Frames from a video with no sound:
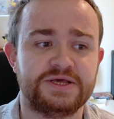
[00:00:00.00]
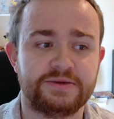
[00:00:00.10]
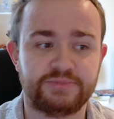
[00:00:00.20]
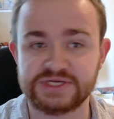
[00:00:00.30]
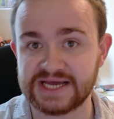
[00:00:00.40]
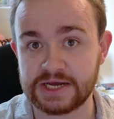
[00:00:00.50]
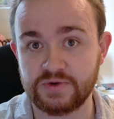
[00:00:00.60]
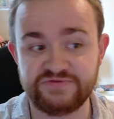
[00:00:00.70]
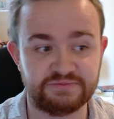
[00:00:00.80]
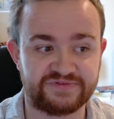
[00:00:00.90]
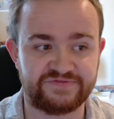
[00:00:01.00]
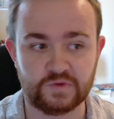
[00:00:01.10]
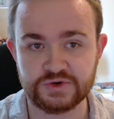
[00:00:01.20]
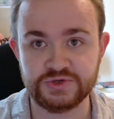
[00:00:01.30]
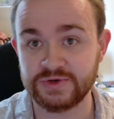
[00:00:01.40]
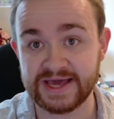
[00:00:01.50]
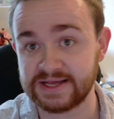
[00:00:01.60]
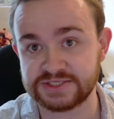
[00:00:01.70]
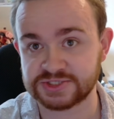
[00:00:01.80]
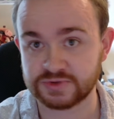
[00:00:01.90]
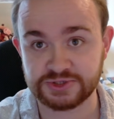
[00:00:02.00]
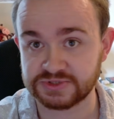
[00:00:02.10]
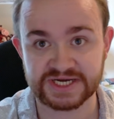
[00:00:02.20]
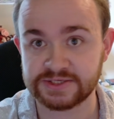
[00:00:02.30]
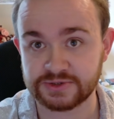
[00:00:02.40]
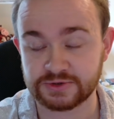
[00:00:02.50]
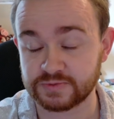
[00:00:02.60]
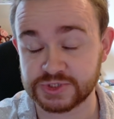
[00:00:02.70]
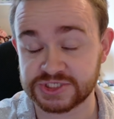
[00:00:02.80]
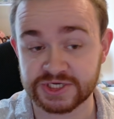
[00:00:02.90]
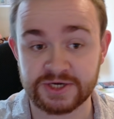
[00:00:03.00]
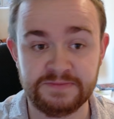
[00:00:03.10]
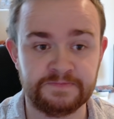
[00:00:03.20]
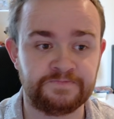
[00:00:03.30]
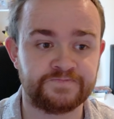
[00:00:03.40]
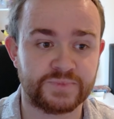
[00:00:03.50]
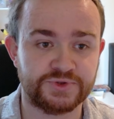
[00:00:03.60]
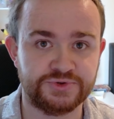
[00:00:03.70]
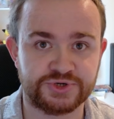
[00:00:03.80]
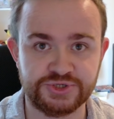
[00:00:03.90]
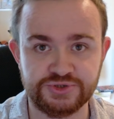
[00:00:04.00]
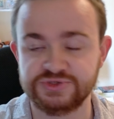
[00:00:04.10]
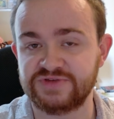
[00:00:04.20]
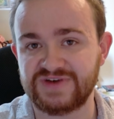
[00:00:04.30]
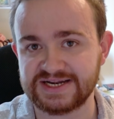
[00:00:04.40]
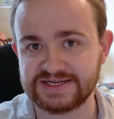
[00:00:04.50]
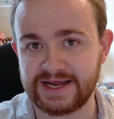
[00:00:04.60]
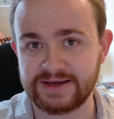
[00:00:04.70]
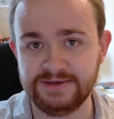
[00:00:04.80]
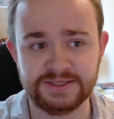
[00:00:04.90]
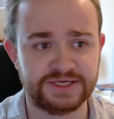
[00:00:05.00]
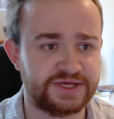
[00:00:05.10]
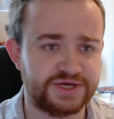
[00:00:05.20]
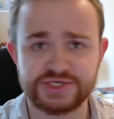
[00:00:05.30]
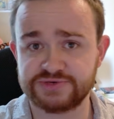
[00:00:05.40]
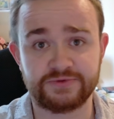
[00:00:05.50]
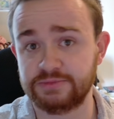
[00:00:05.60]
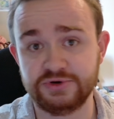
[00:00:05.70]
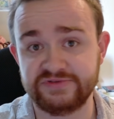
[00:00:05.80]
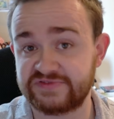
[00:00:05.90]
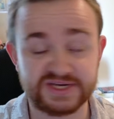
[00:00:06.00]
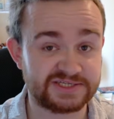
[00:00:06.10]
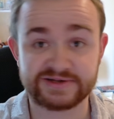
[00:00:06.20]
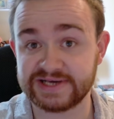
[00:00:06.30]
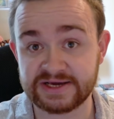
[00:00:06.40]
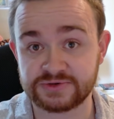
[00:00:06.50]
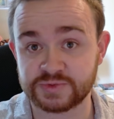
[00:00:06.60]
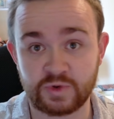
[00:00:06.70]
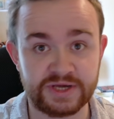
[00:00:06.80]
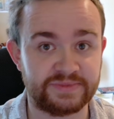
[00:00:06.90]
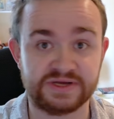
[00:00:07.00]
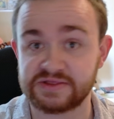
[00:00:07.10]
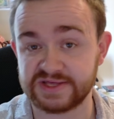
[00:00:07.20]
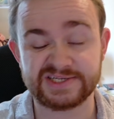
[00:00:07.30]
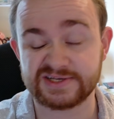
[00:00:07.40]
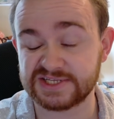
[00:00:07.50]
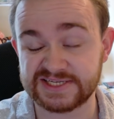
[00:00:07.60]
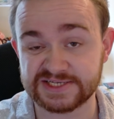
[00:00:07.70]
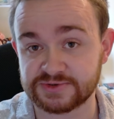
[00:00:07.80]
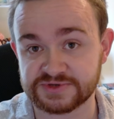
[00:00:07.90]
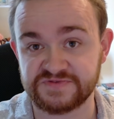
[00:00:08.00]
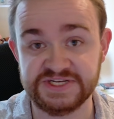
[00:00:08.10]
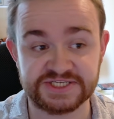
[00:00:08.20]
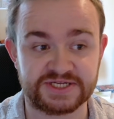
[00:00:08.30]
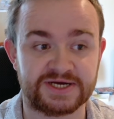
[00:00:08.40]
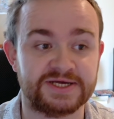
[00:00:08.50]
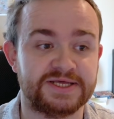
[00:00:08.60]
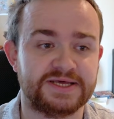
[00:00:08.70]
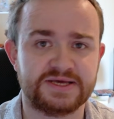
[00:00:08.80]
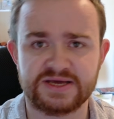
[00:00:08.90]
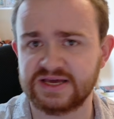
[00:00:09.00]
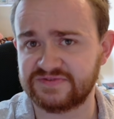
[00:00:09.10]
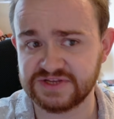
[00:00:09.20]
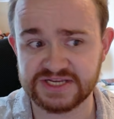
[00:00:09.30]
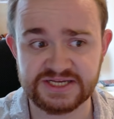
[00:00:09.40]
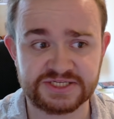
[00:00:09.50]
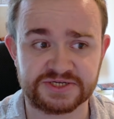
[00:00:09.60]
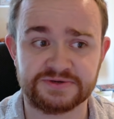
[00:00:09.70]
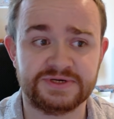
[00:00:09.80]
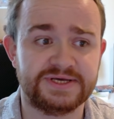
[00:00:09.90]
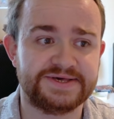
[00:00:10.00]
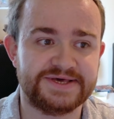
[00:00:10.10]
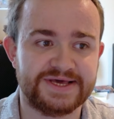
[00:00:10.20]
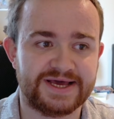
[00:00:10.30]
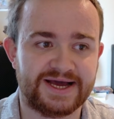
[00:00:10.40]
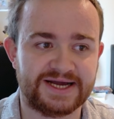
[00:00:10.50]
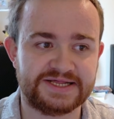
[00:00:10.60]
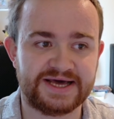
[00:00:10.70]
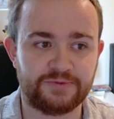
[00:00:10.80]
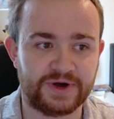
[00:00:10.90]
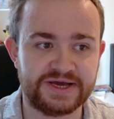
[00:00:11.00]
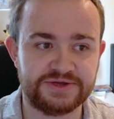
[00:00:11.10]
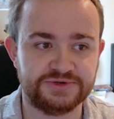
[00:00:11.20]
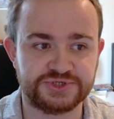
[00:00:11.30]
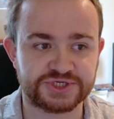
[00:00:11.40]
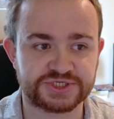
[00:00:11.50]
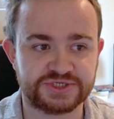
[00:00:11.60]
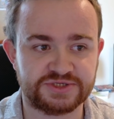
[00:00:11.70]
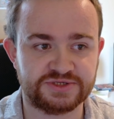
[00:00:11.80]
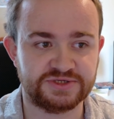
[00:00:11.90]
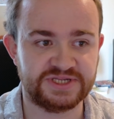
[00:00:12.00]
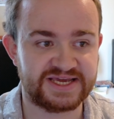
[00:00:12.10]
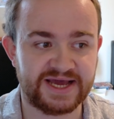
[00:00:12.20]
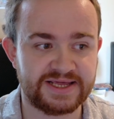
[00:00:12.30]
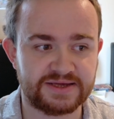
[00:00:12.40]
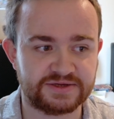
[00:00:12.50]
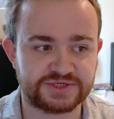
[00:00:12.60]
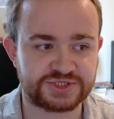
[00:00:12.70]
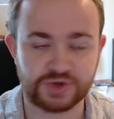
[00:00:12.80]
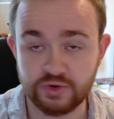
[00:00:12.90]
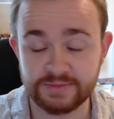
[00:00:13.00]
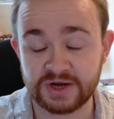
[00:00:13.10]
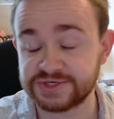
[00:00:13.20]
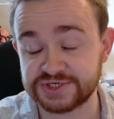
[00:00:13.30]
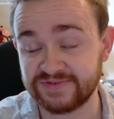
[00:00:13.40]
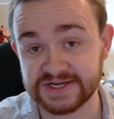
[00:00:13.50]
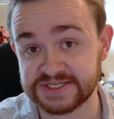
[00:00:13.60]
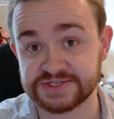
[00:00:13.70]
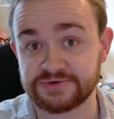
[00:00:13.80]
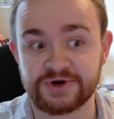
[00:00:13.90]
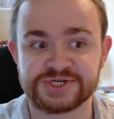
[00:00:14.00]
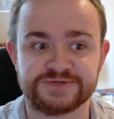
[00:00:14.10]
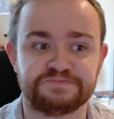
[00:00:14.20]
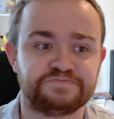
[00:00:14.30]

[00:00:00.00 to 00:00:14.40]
But now, even before you get to sort of your 10 Don onwards turn, you can use the Decken to remove things like the Akos Whitebeard, things like the 6-Force Vista, if you need to. And in that way, you just negate so much of Ace's aggression.